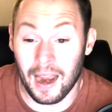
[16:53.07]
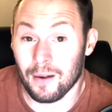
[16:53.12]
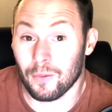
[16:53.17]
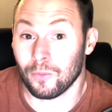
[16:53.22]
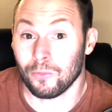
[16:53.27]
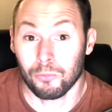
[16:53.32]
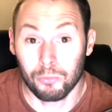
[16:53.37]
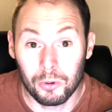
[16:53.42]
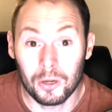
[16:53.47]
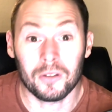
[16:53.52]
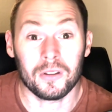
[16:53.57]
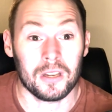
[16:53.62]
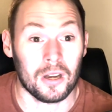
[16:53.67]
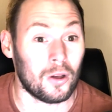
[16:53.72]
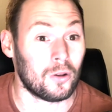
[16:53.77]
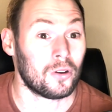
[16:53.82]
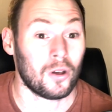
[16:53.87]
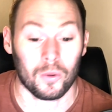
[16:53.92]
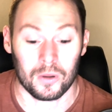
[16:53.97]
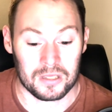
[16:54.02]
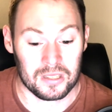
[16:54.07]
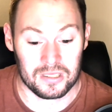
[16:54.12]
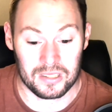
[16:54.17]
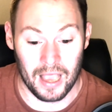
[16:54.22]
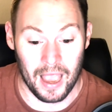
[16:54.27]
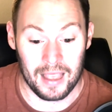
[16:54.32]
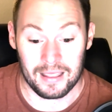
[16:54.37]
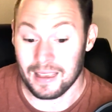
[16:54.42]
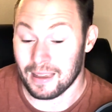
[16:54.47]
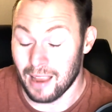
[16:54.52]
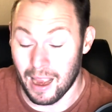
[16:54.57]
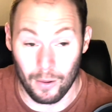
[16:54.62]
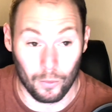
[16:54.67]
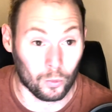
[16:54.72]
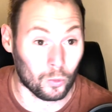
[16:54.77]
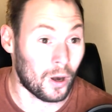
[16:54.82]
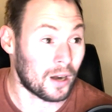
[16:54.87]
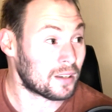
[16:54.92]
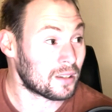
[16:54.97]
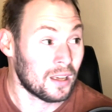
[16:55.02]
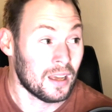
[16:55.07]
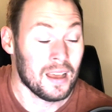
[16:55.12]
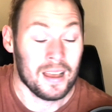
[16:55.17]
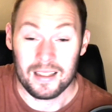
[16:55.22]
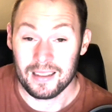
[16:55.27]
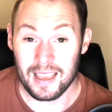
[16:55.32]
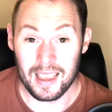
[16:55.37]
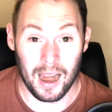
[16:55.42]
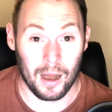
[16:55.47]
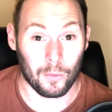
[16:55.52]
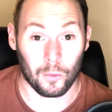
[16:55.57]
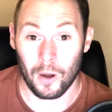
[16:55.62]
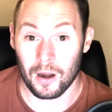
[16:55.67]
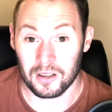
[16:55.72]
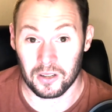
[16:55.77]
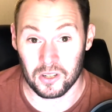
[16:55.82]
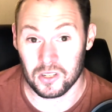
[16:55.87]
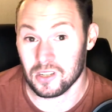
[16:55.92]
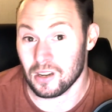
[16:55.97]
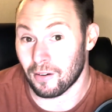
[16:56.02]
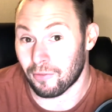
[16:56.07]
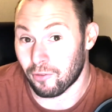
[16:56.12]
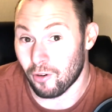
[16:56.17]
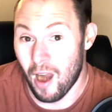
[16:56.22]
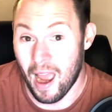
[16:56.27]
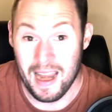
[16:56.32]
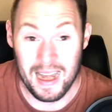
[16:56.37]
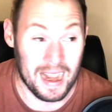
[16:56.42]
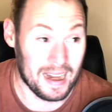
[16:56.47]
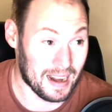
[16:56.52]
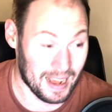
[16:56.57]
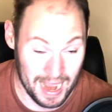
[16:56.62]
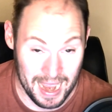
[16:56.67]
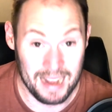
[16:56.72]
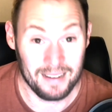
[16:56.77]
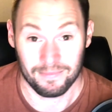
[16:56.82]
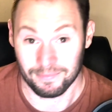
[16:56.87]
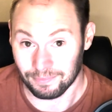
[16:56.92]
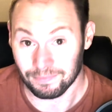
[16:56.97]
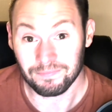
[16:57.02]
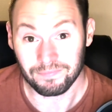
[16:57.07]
I really don't know what to say. They got Rutgers on a Friday night.